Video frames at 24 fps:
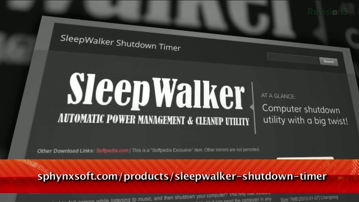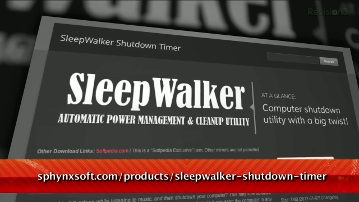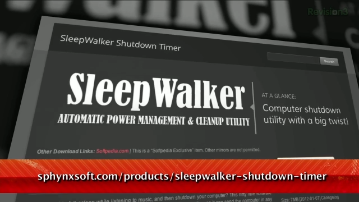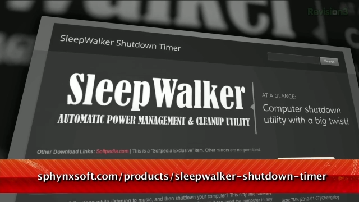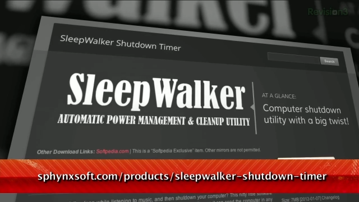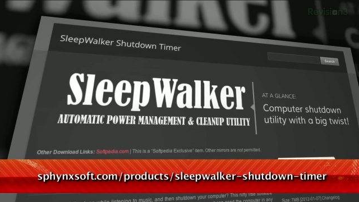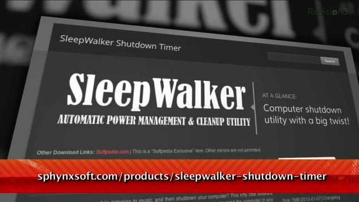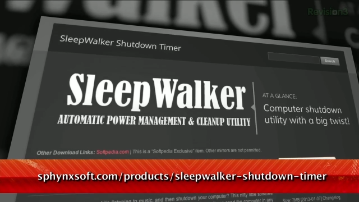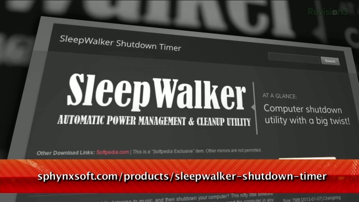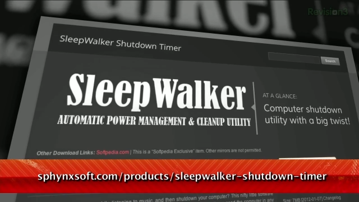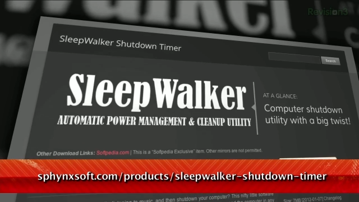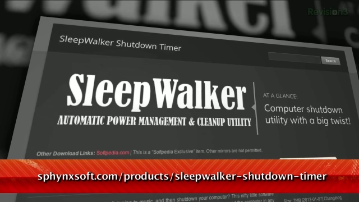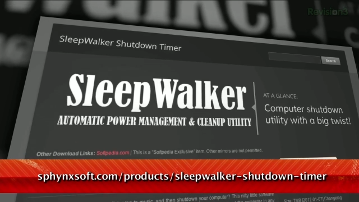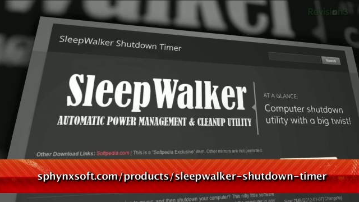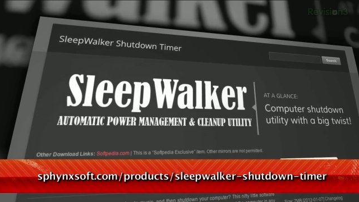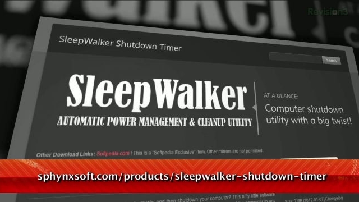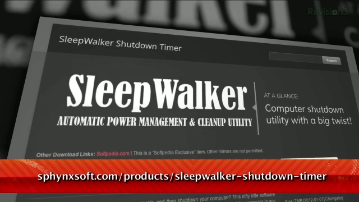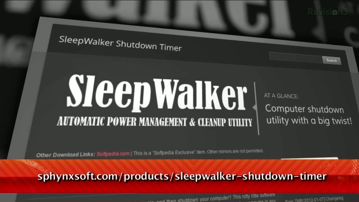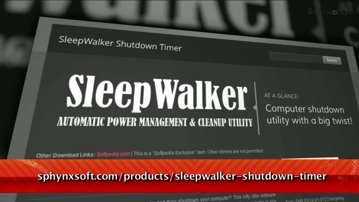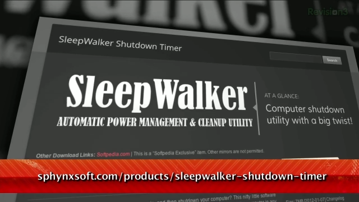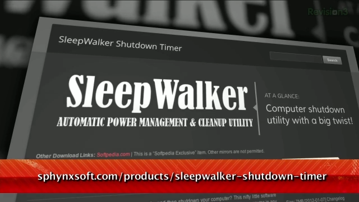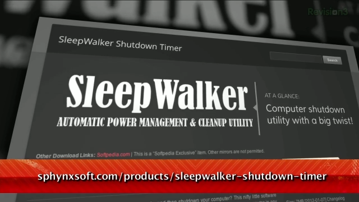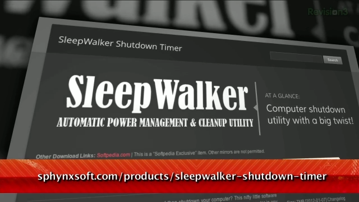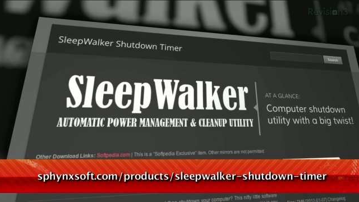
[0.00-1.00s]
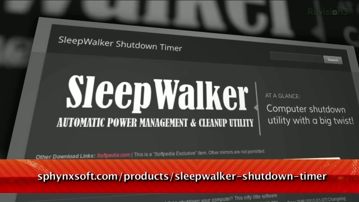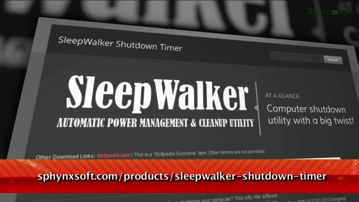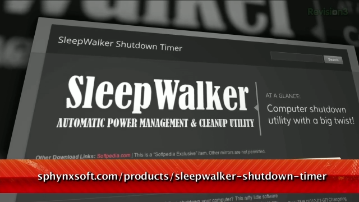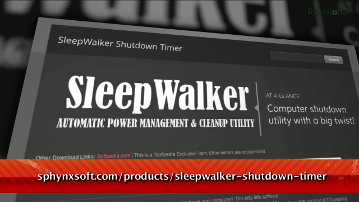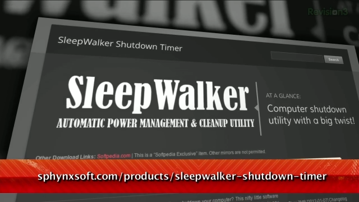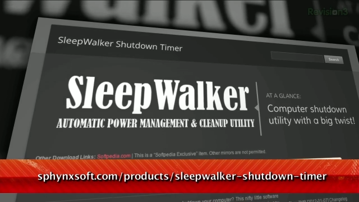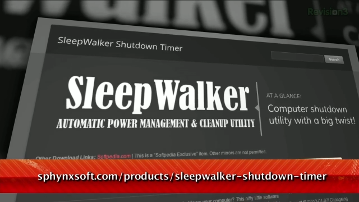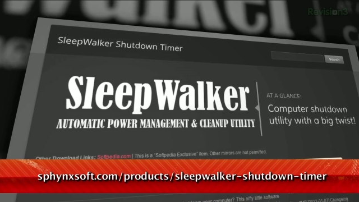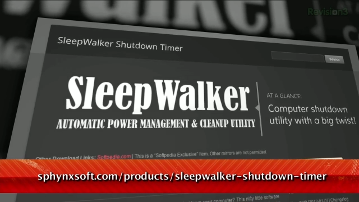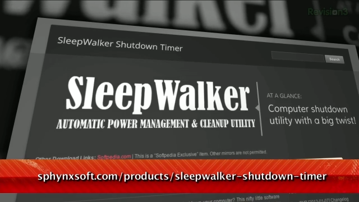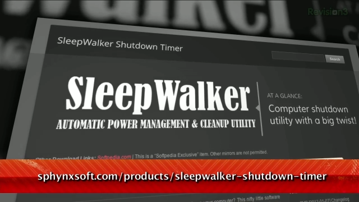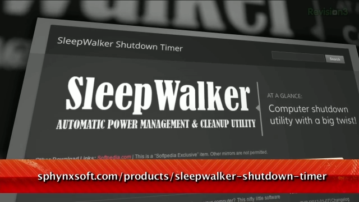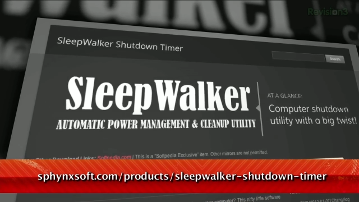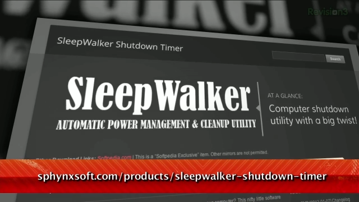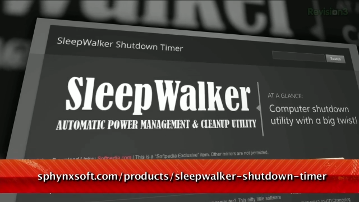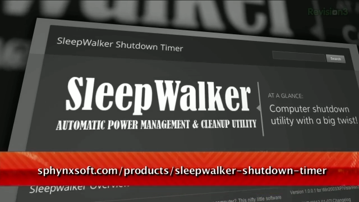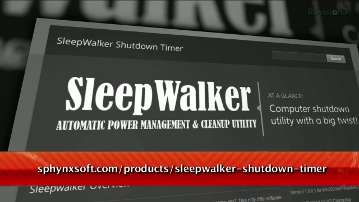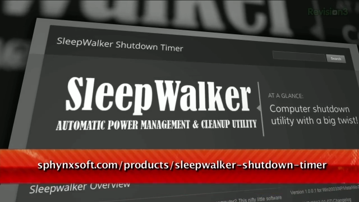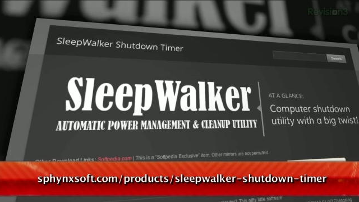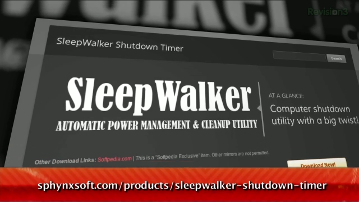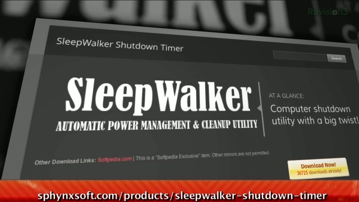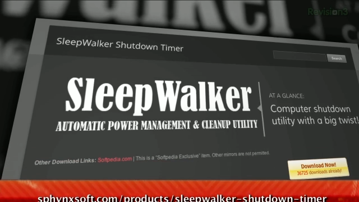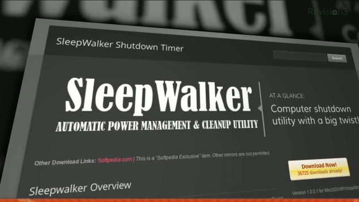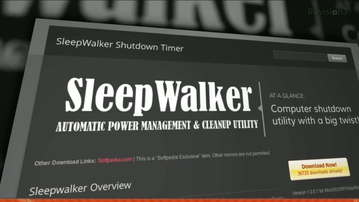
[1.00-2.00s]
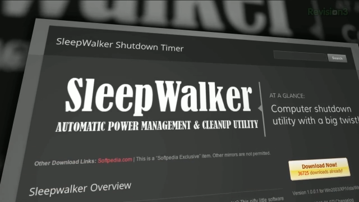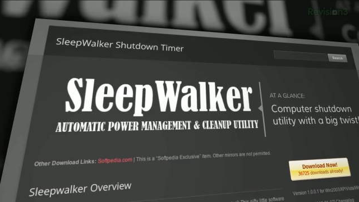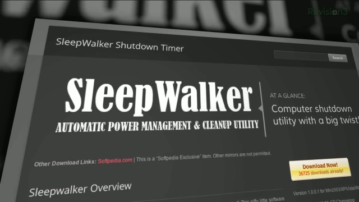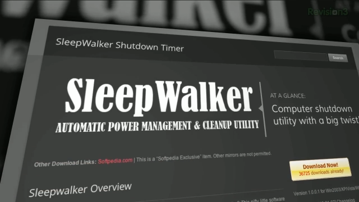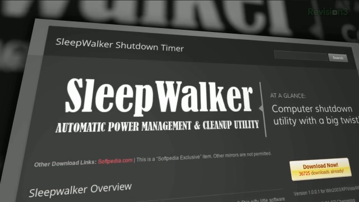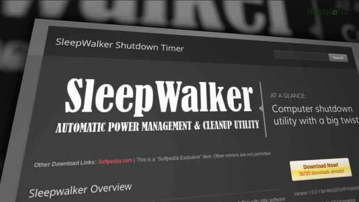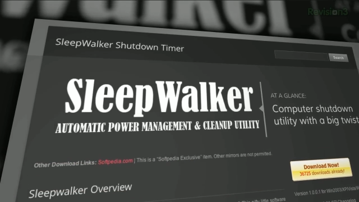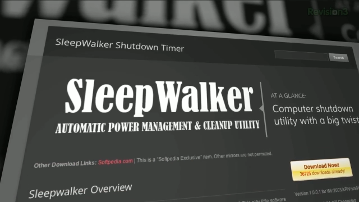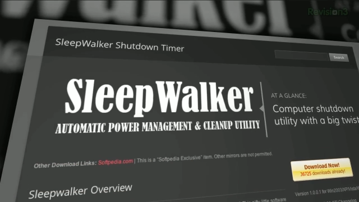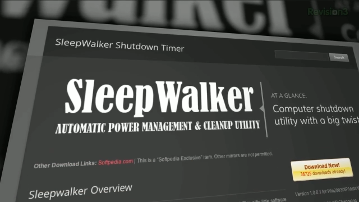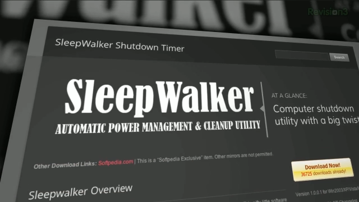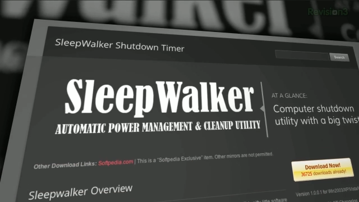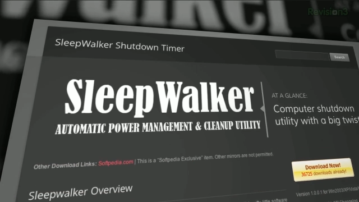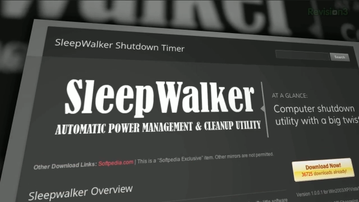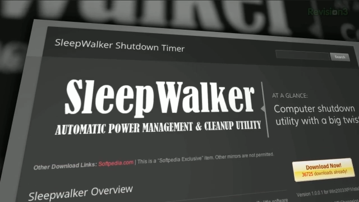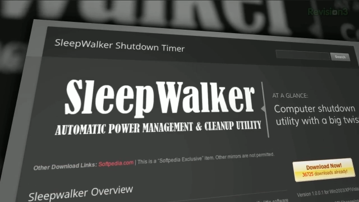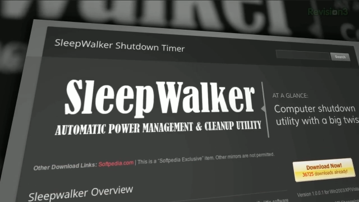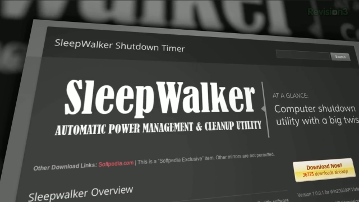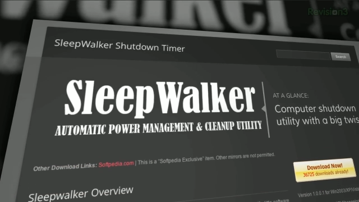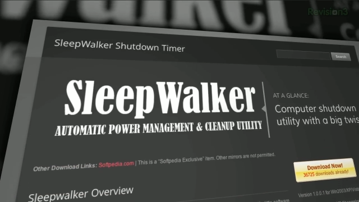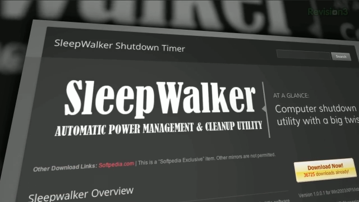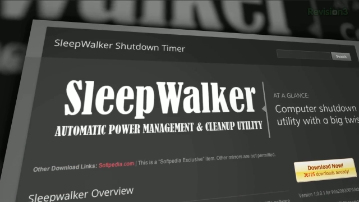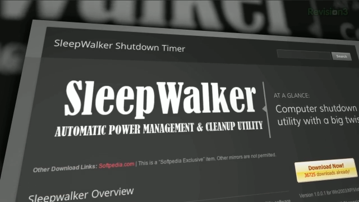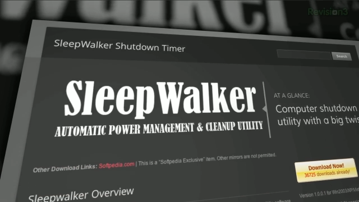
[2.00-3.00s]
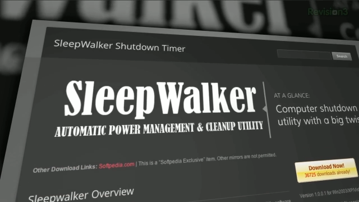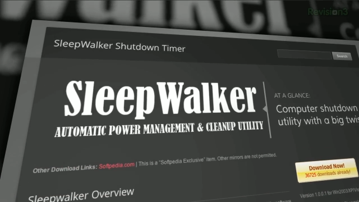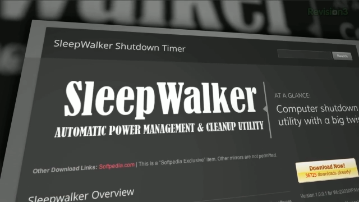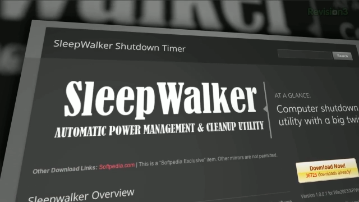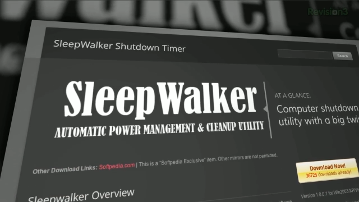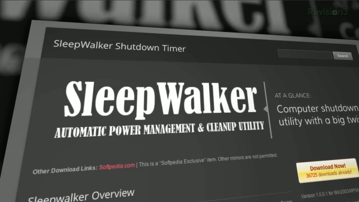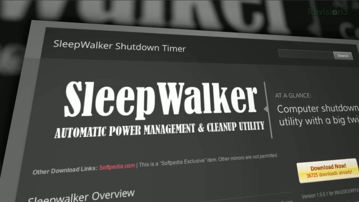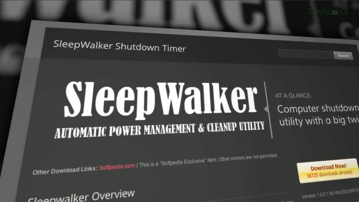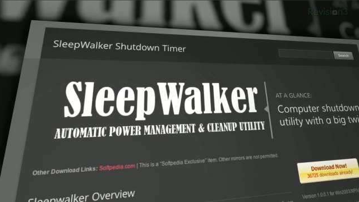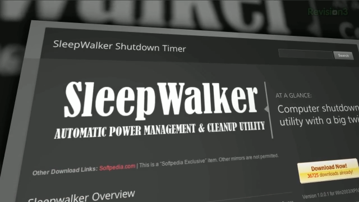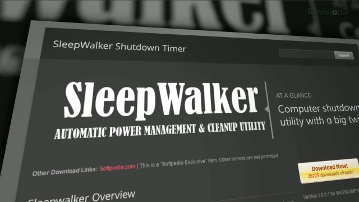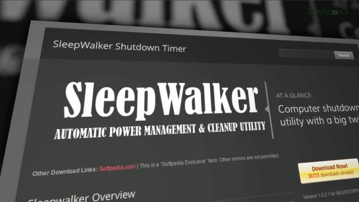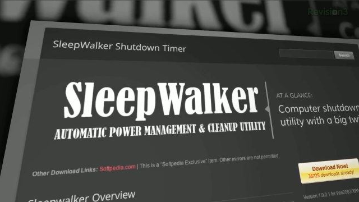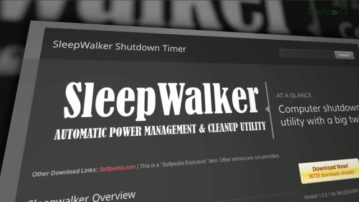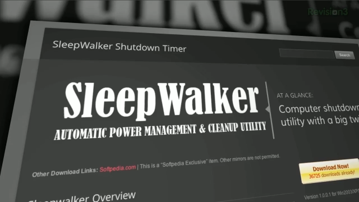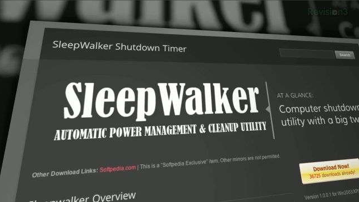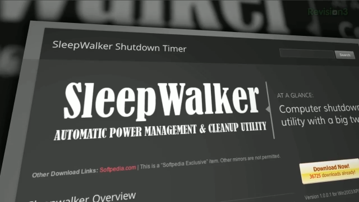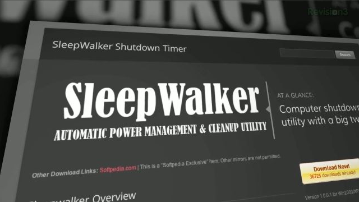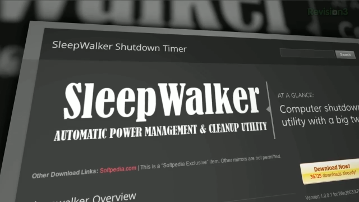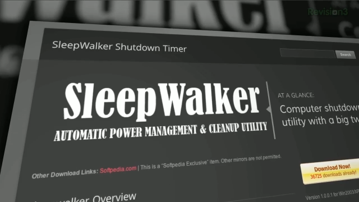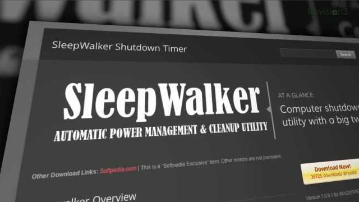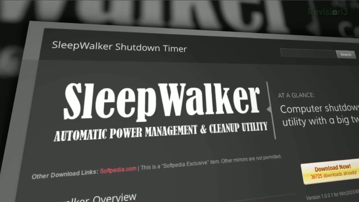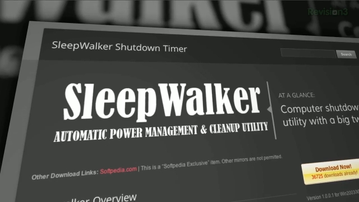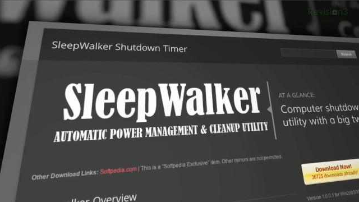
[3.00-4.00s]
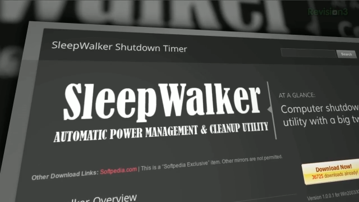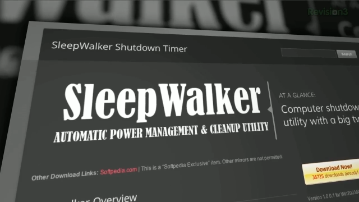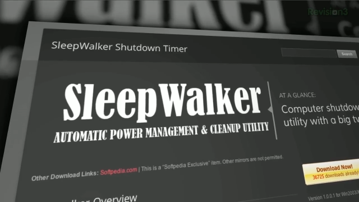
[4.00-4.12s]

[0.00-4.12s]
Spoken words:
No face is visible, so there are no lips to read.